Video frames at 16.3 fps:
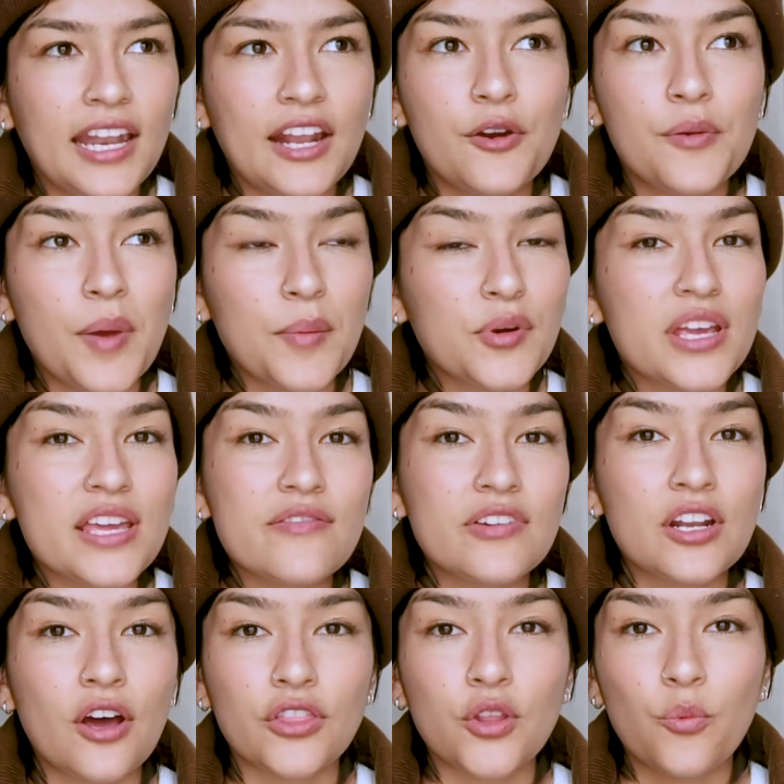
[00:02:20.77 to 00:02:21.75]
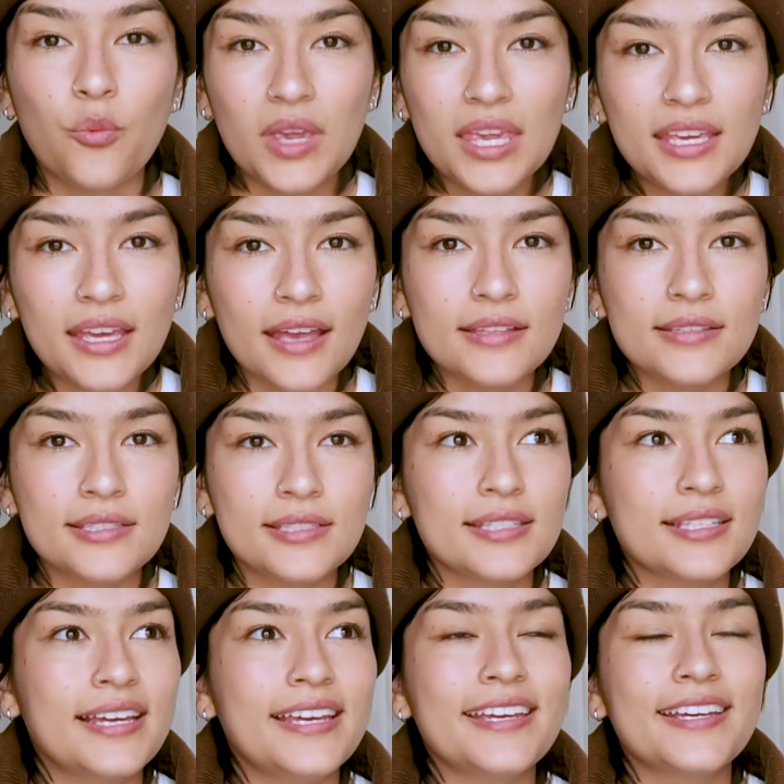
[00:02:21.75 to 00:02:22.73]
And I remember even on the weekends,
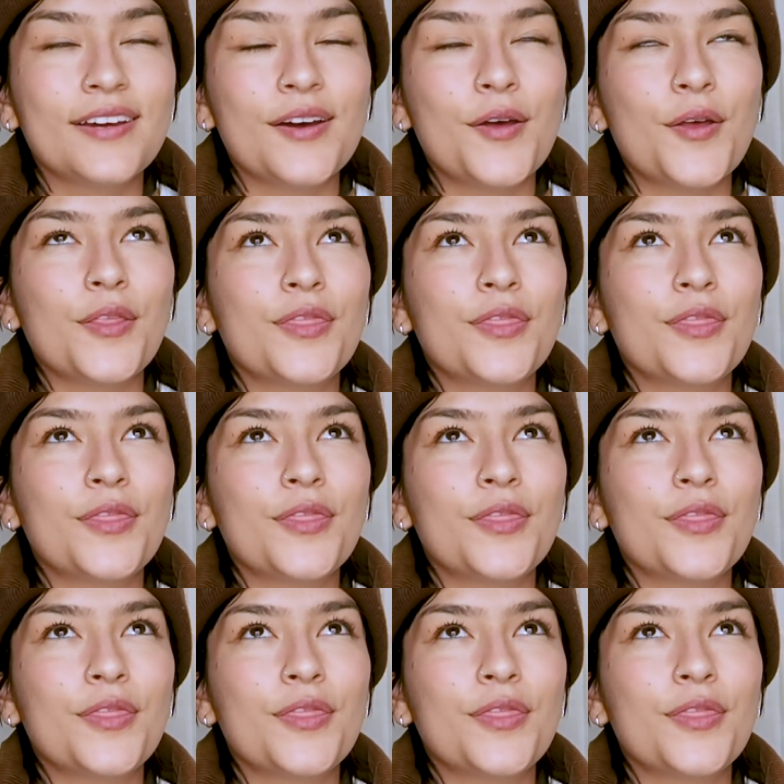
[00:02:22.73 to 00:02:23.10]
like,